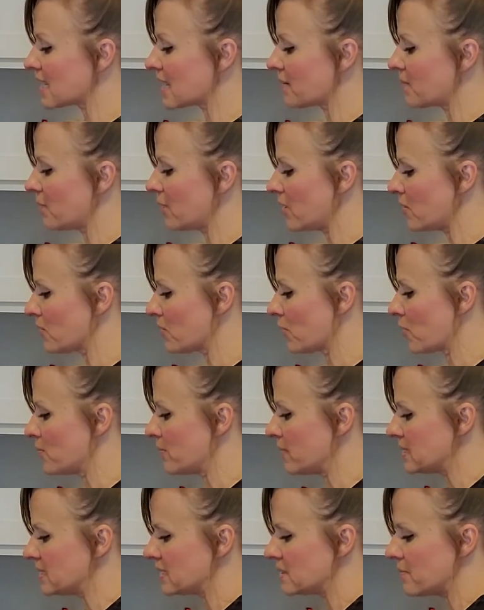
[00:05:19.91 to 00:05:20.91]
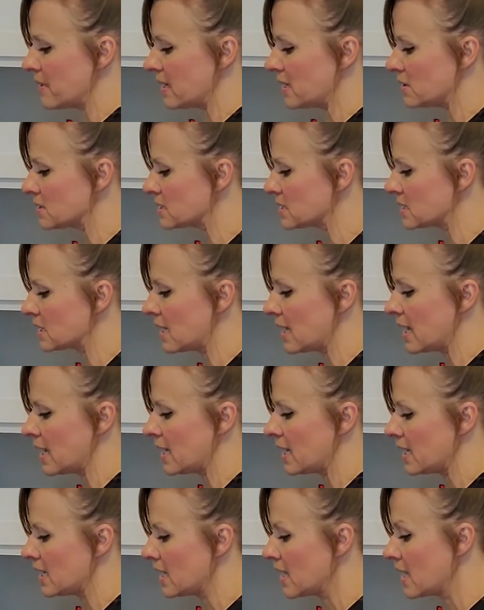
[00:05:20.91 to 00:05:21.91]
I bought Roma tomatoes
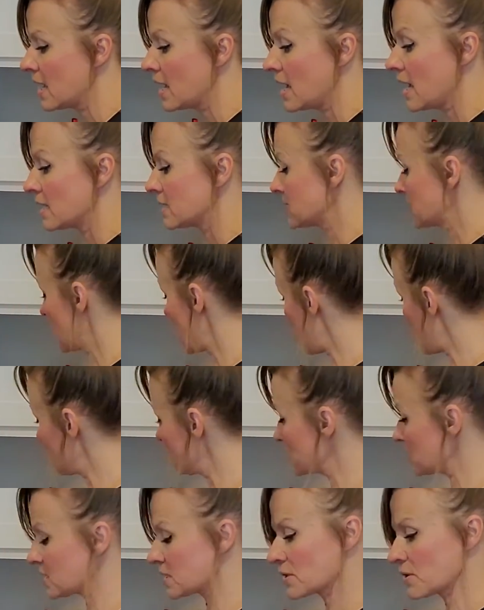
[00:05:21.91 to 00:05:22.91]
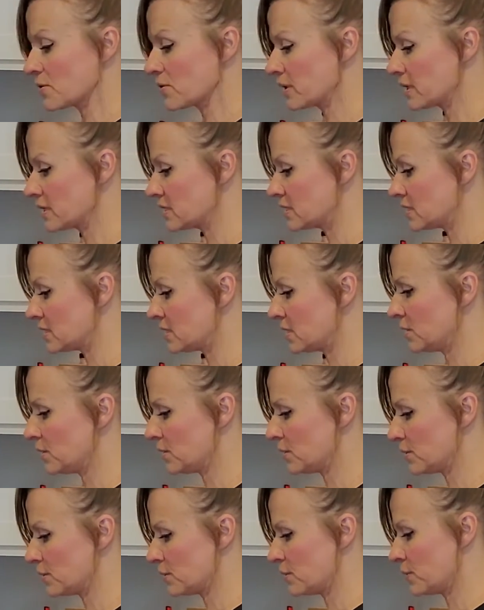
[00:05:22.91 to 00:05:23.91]
today, so I'm just going
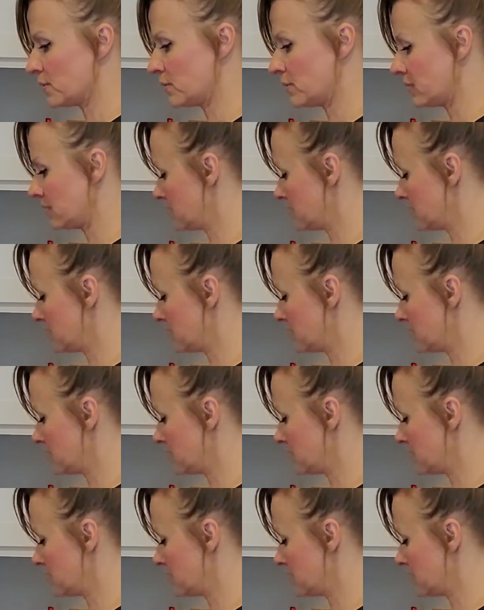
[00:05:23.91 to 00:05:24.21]
to